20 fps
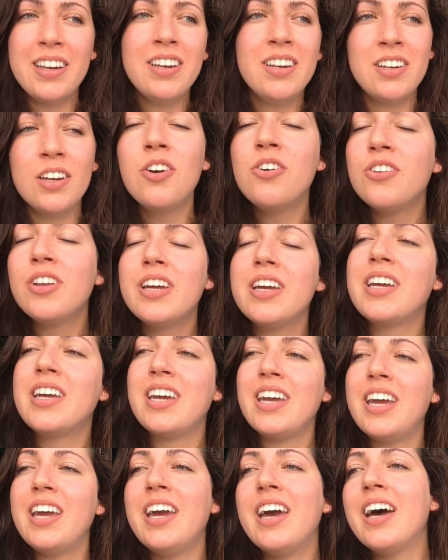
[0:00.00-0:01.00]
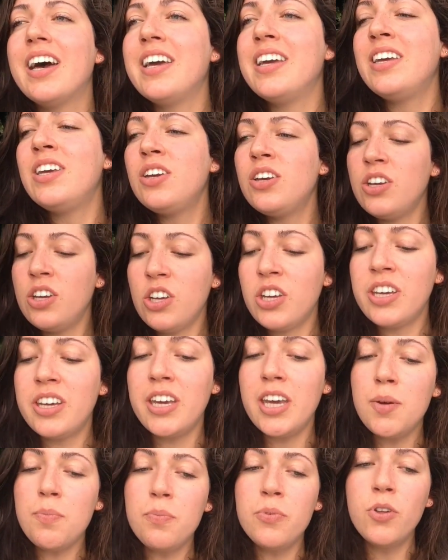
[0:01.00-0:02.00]
you know, like
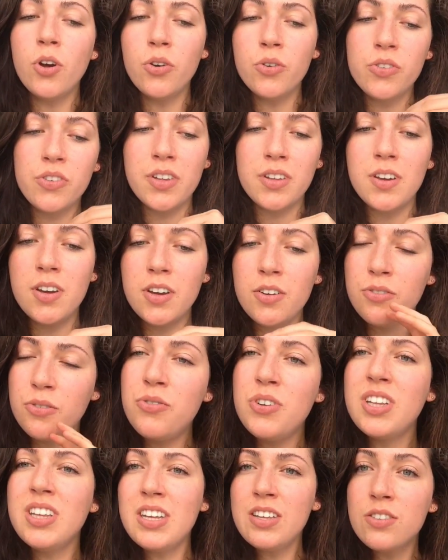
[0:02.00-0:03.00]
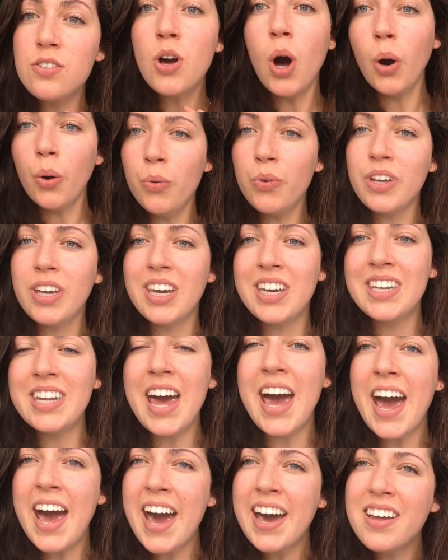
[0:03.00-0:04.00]
keep those feelings going and
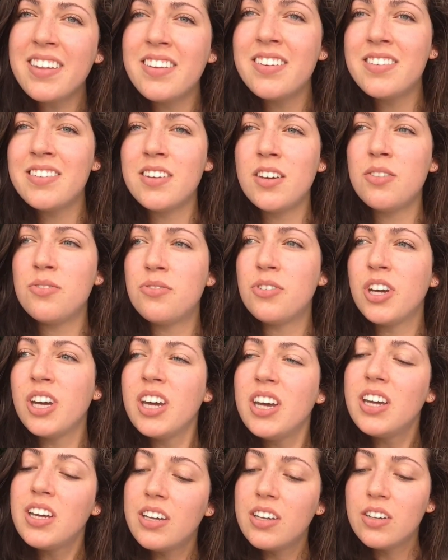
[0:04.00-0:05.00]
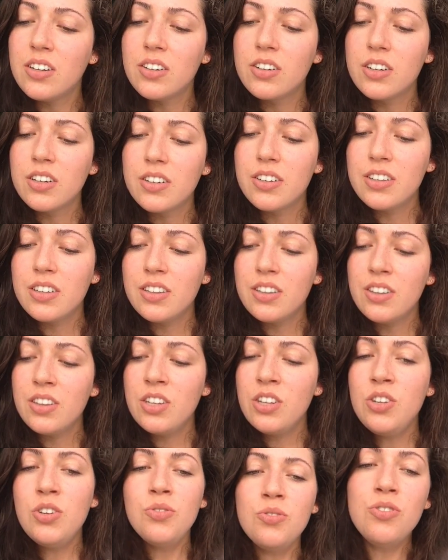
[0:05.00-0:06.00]
act as if
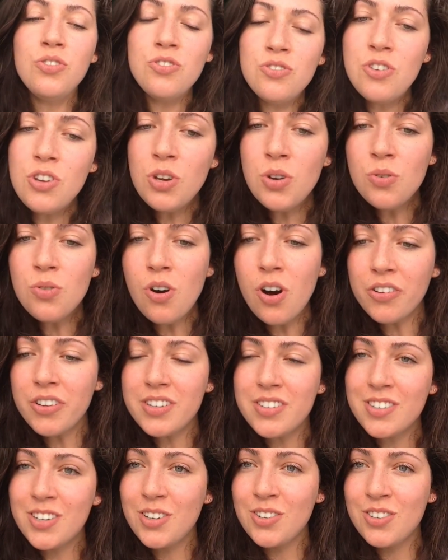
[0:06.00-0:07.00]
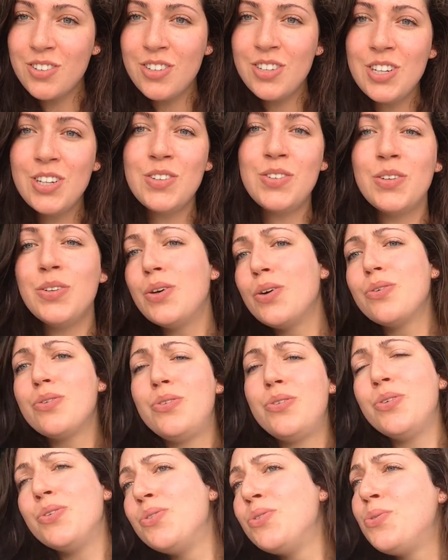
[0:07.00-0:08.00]
you knew all the skills you needed to know
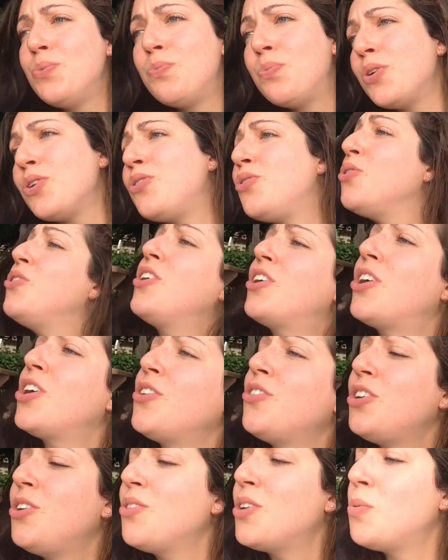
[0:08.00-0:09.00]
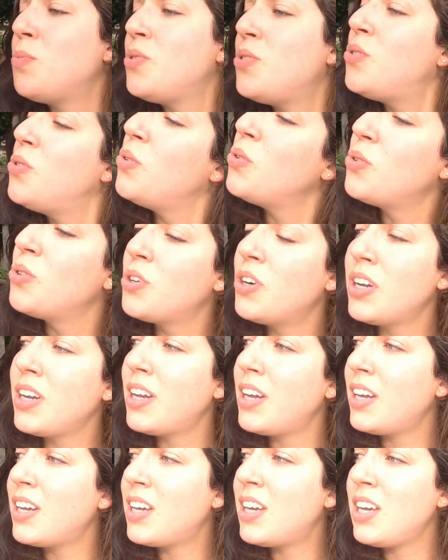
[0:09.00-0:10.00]
to pursue the career you want to pursue, or
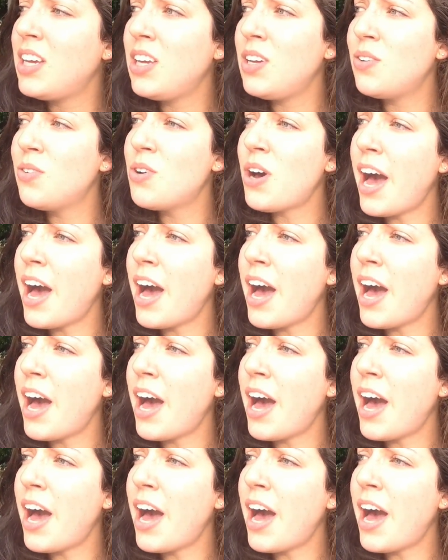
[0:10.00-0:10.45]
like you